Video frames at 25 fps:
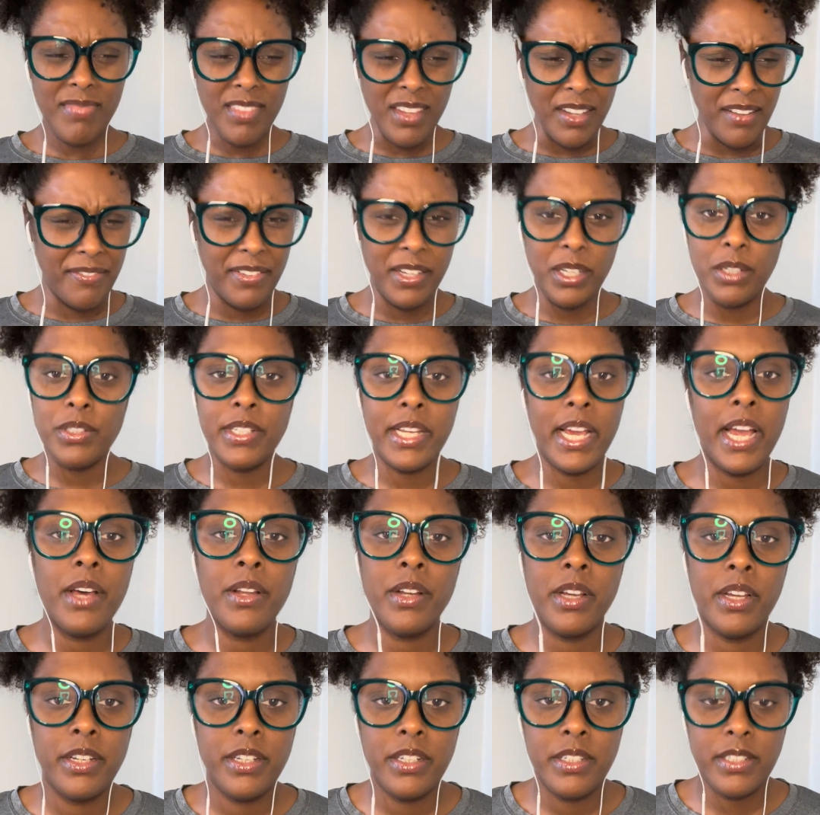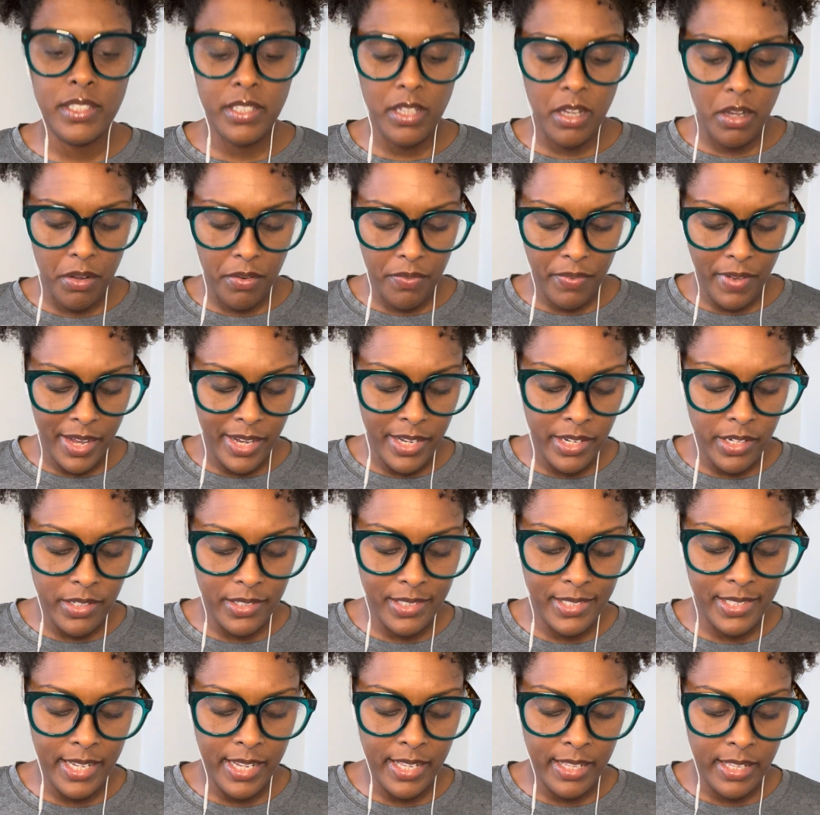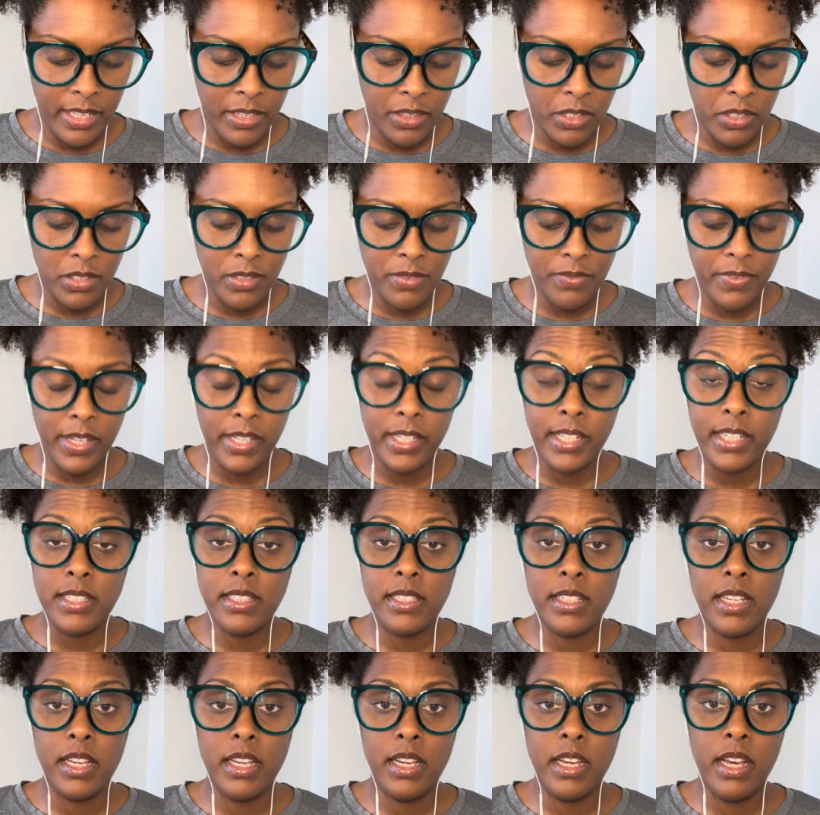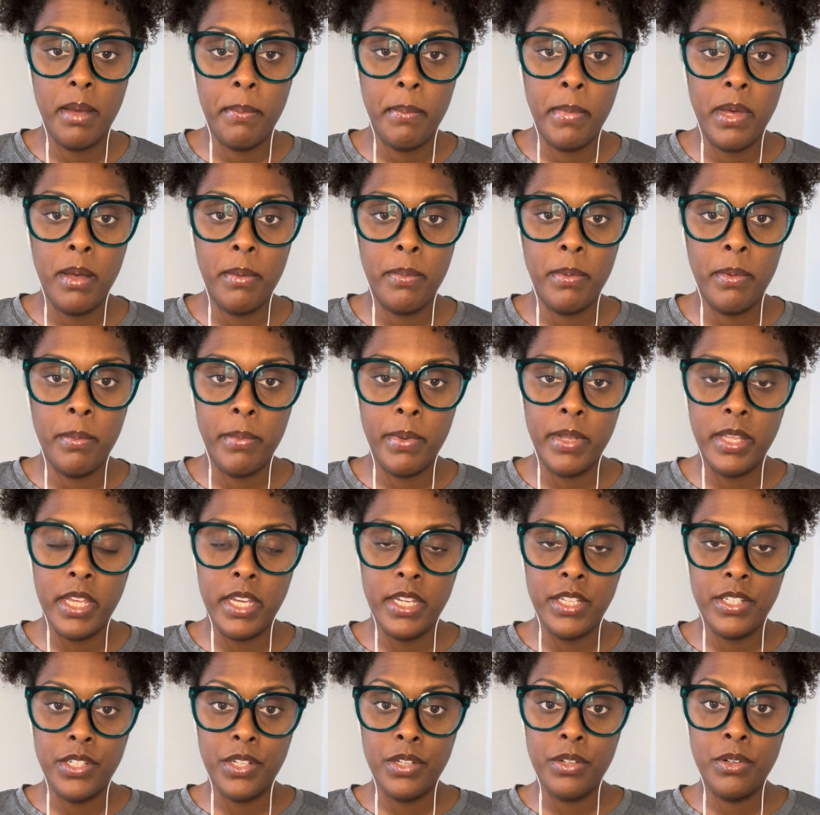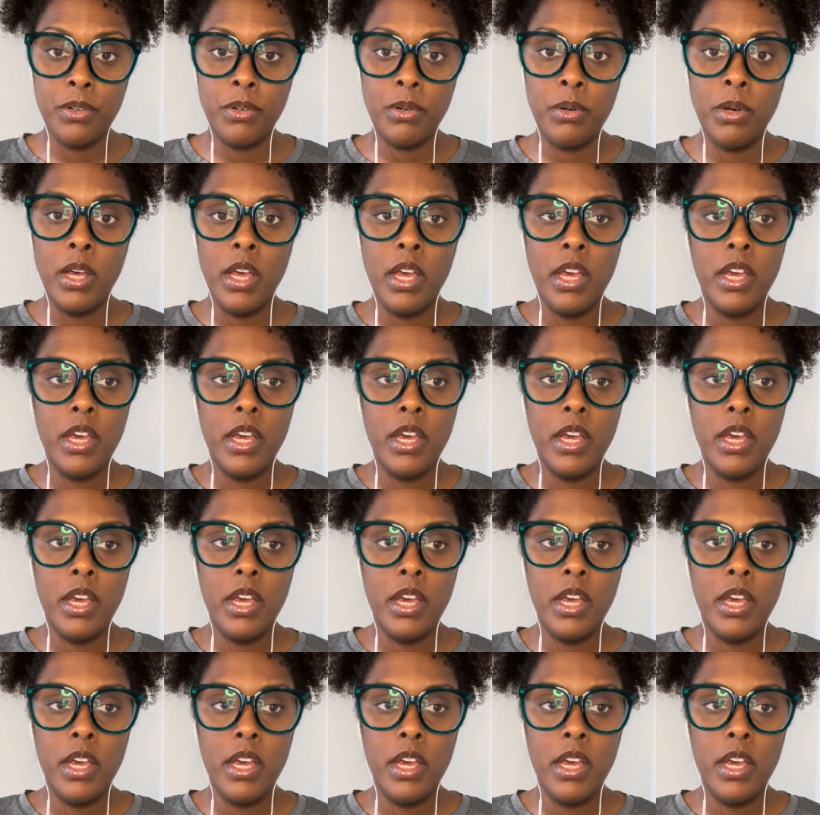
feel down on yourself. I understand that those feelings can come up, and when they do